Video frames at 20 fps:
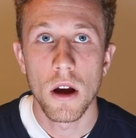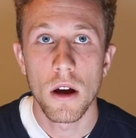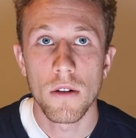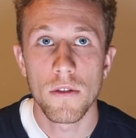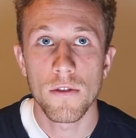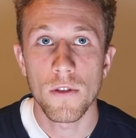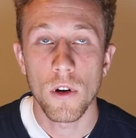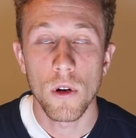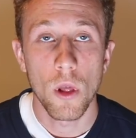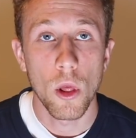
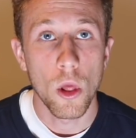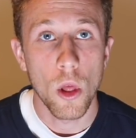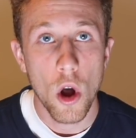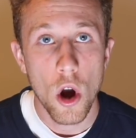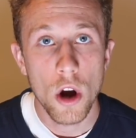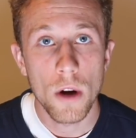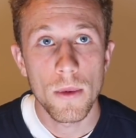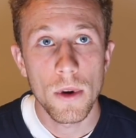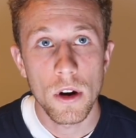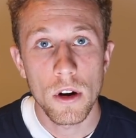for a
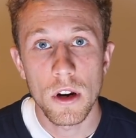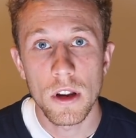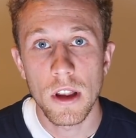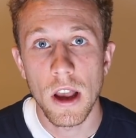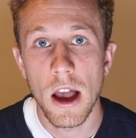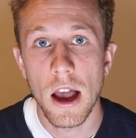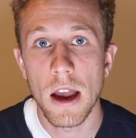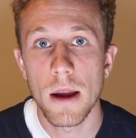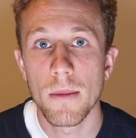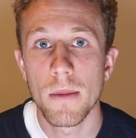long period of
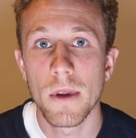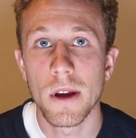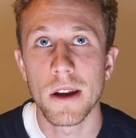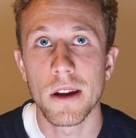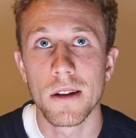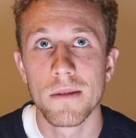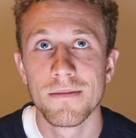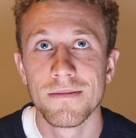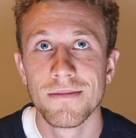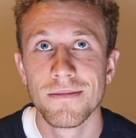time,
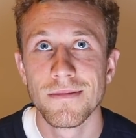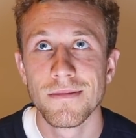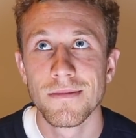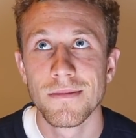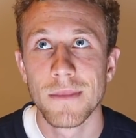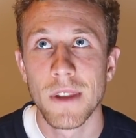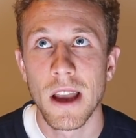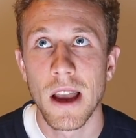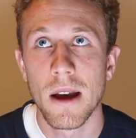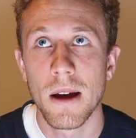like
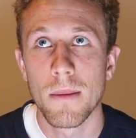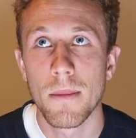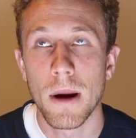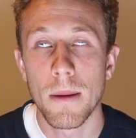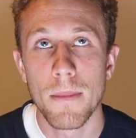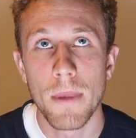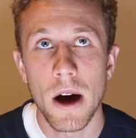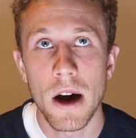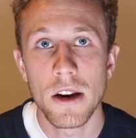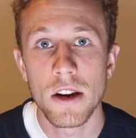my
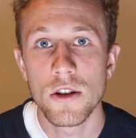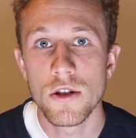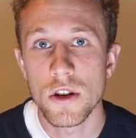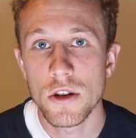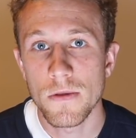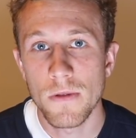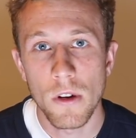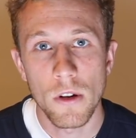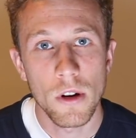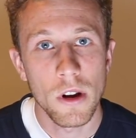body just
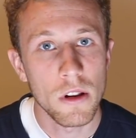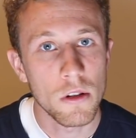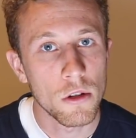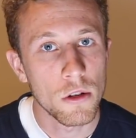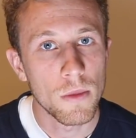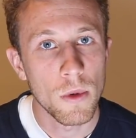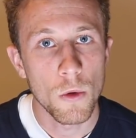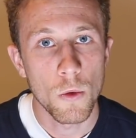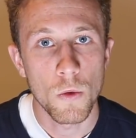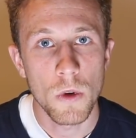felt a little
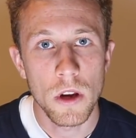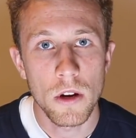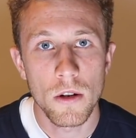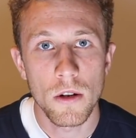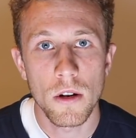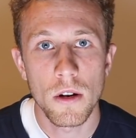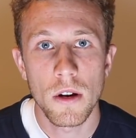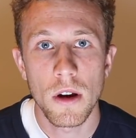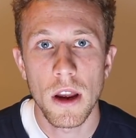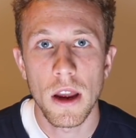bit
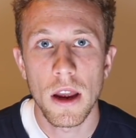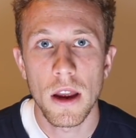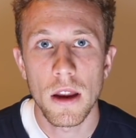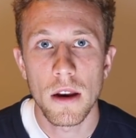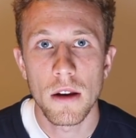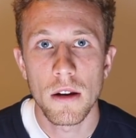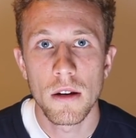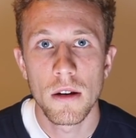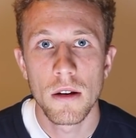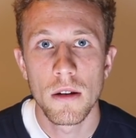weaker
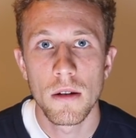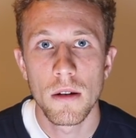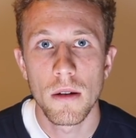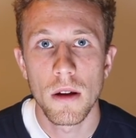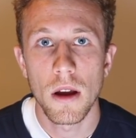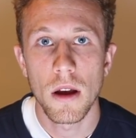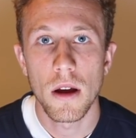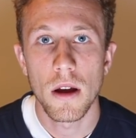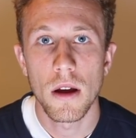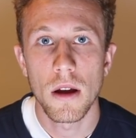
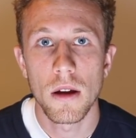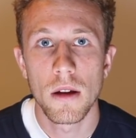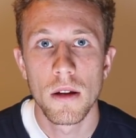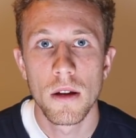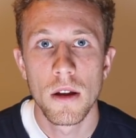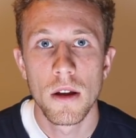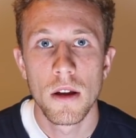and